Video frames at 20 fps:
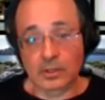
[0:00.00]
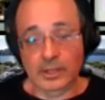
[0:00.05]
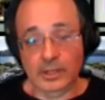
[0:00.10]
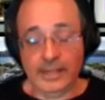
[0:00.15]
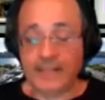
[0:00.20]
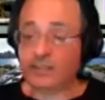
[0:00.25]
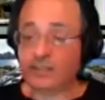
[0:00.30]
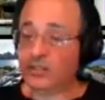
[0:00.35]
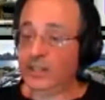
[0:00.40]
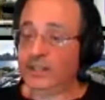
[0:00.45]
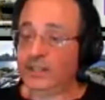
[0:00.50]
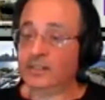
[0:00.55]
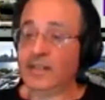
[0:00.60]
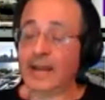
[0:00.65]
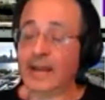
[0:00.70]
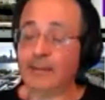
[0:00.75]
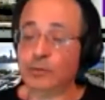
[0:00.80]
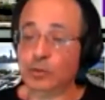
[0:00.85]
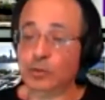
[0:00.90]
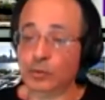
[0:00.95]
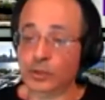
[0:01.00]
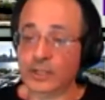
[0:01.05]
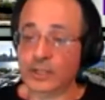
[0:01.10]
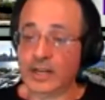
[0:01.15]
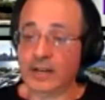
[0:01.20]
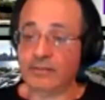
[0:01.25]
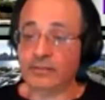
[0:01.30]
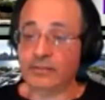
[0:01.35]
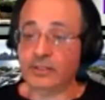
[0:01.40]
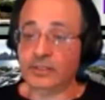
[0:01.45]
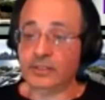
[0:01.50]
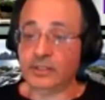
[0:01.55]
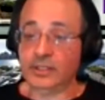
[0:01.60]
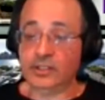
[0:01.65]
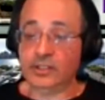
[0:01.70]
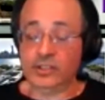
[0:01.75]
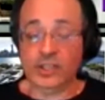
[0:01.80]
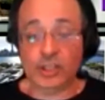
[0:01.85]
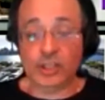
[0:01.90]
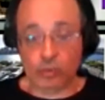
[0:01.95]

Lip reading: let's say time to recover is 6